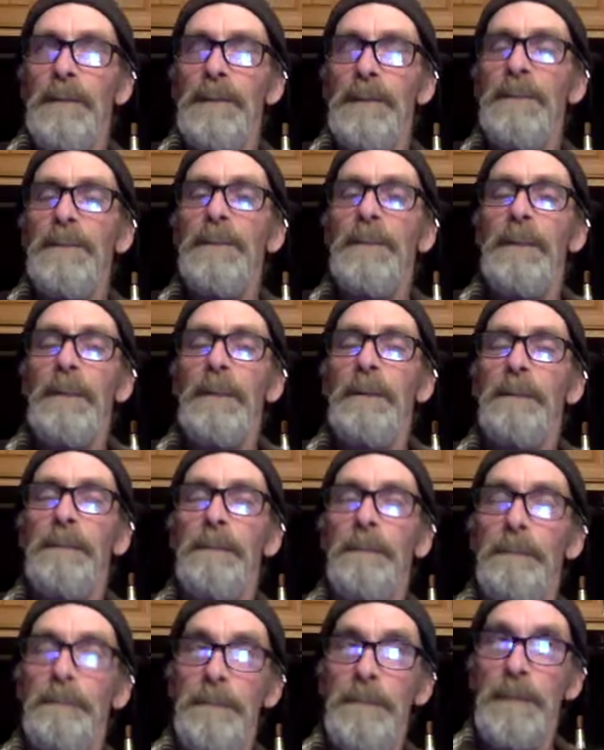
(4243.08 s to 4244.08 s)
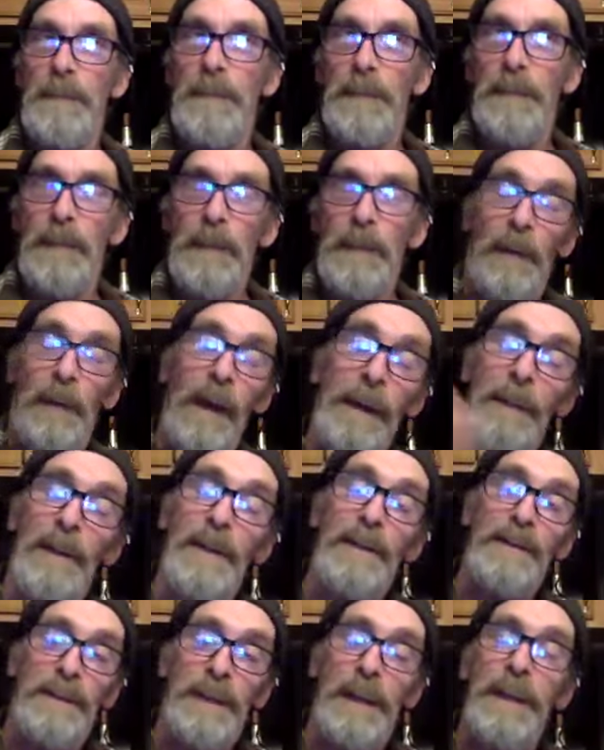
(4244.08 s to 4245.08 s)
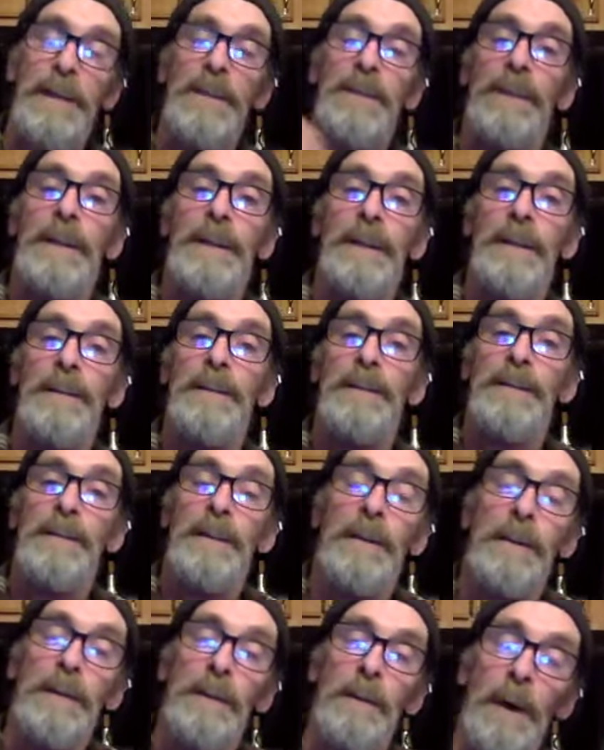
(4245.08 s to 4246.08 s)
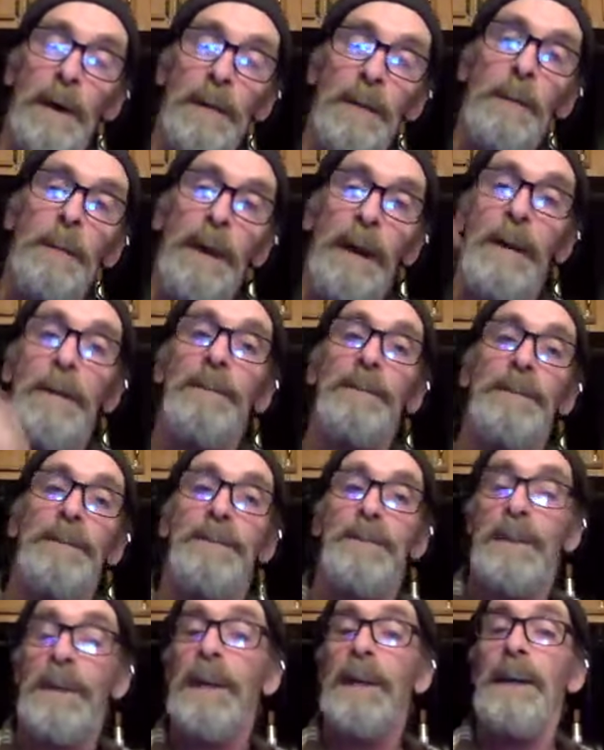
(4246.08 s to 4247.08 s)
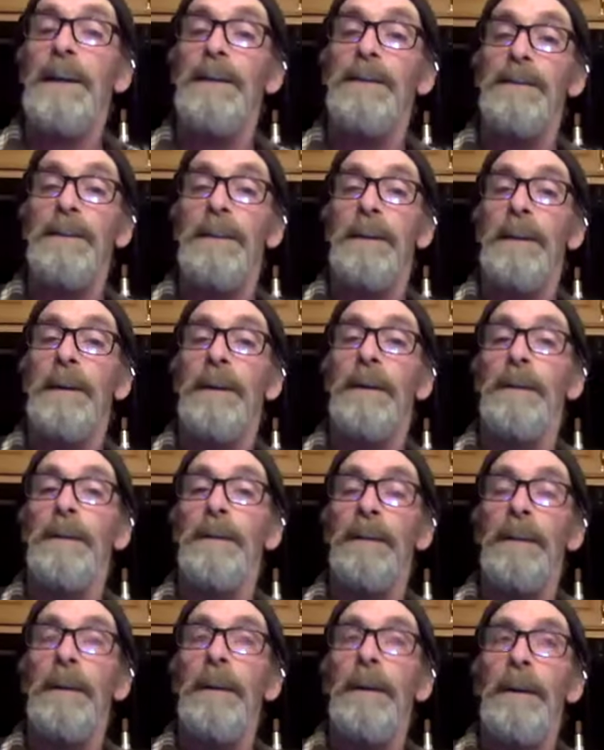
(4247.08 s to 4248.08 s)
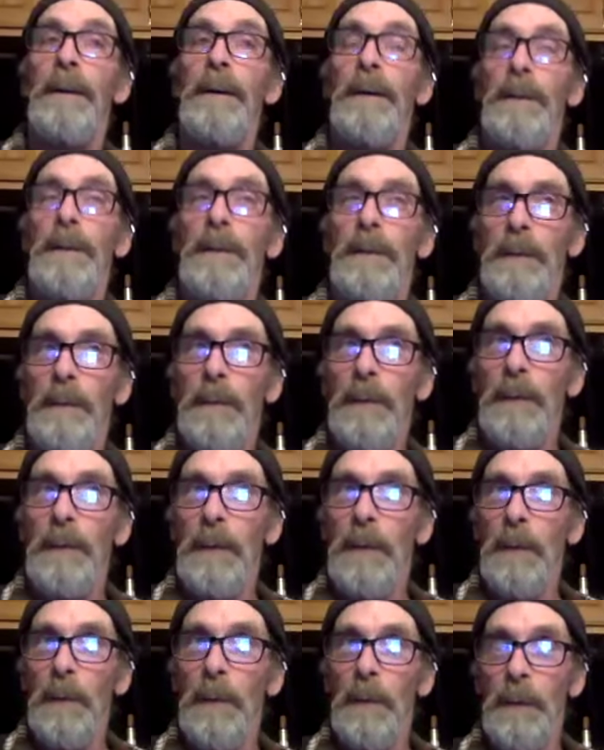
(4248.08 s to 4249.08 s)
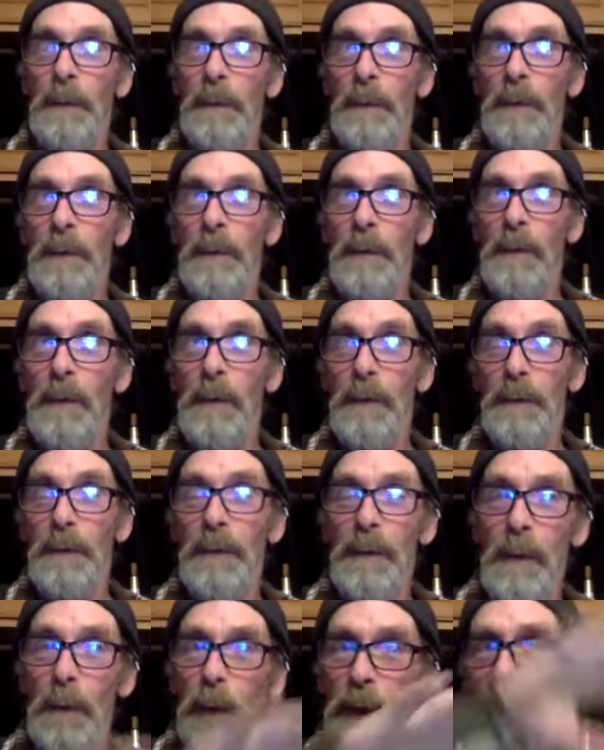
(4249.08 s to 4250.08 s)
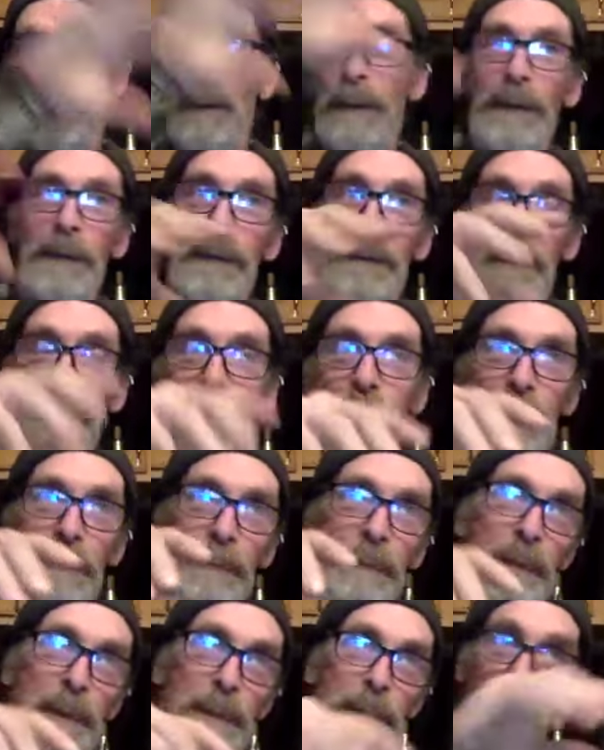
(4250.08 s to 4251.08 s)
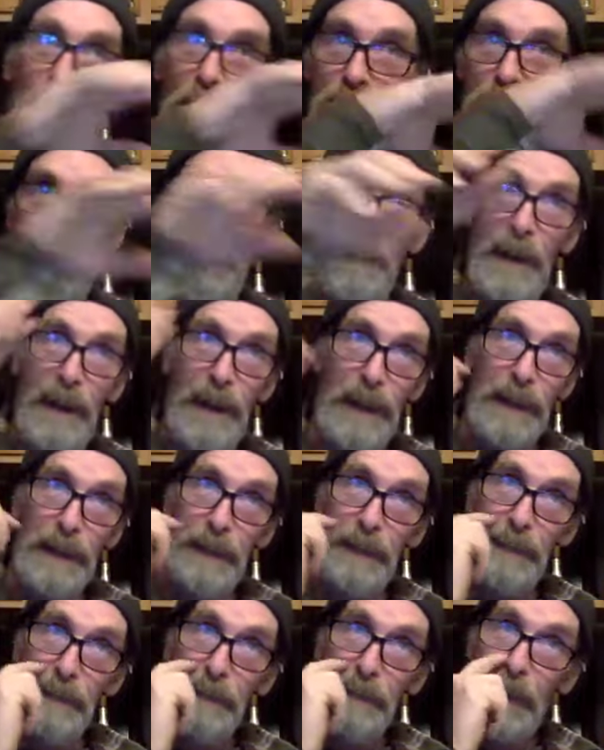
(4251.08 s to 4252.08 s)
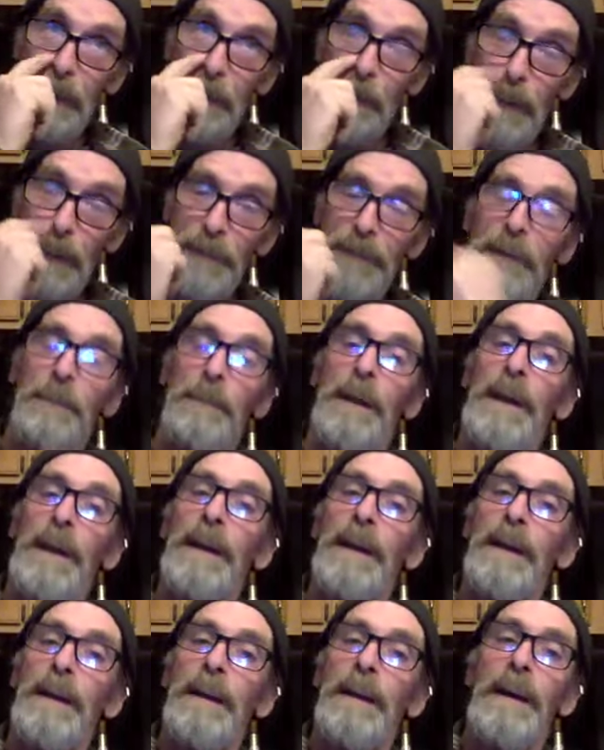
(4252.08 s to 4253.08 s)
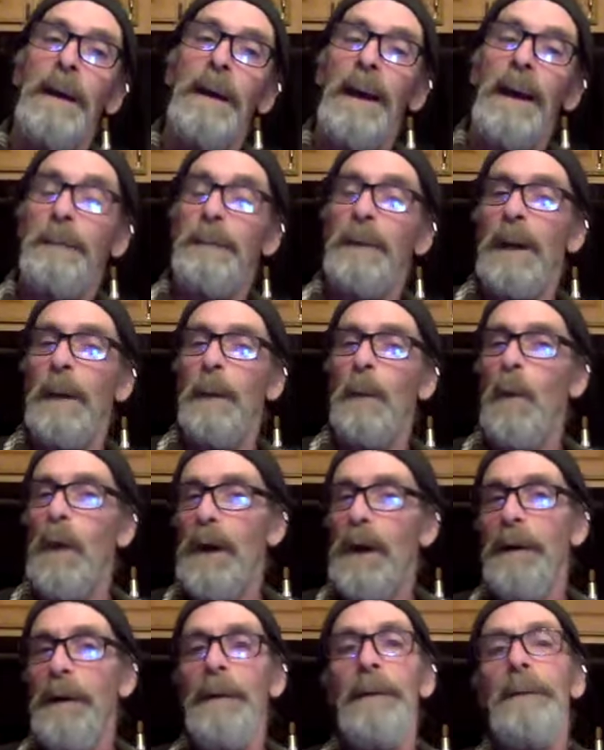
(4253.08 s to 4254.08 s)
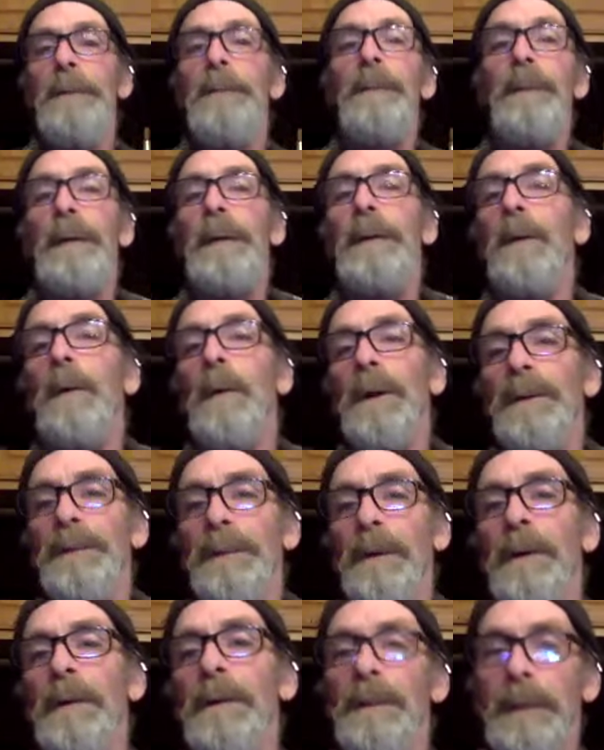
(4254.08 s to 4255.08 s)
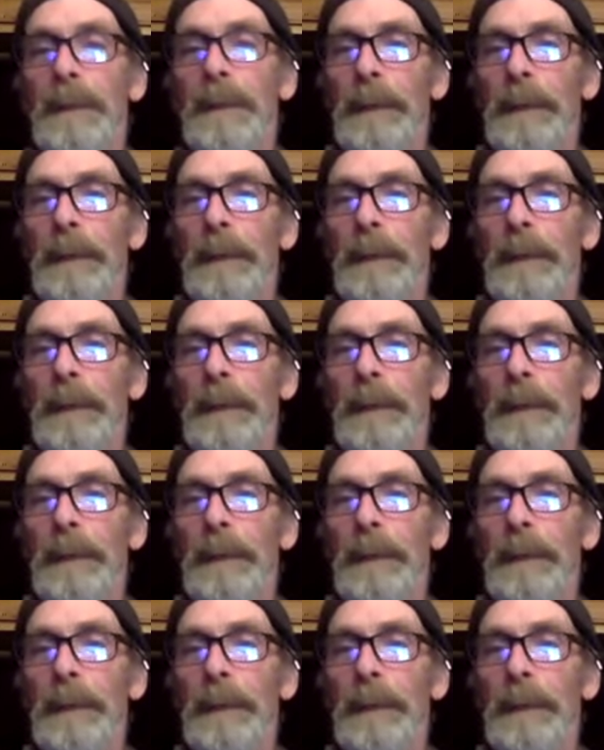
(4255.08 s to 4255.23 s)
season, the climate is changing, and the weather patterns have changed, and New England, both Vermont and Western Maine, have become wetter in the winter,